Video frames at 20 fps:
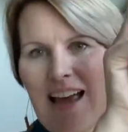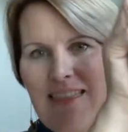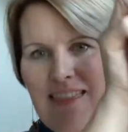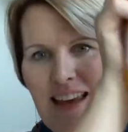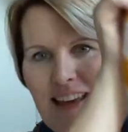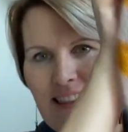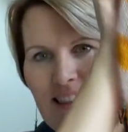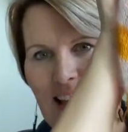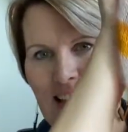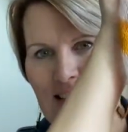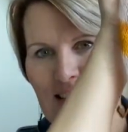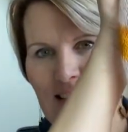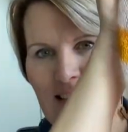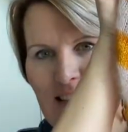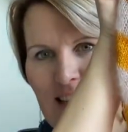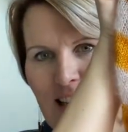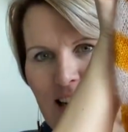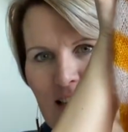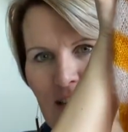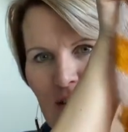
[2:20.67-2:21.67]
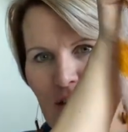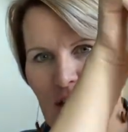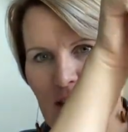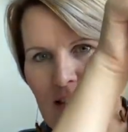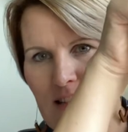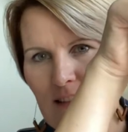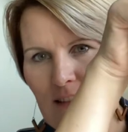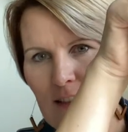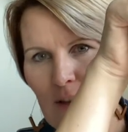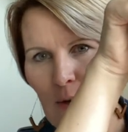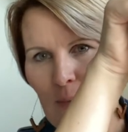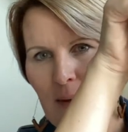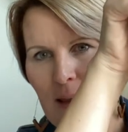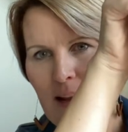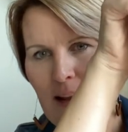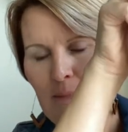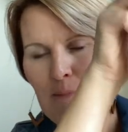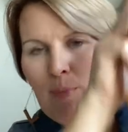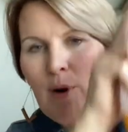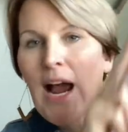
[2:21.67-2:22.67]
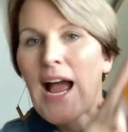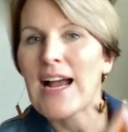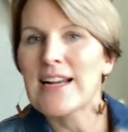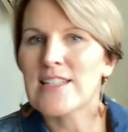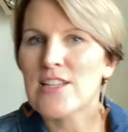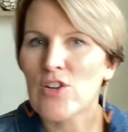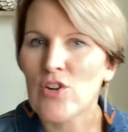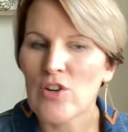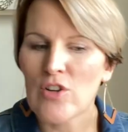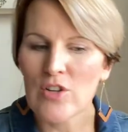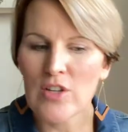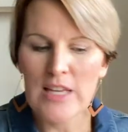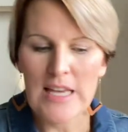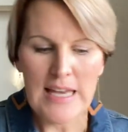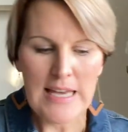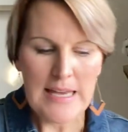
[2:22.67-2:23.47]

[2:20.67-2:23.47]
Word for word: think that's, it's just a little bit impractical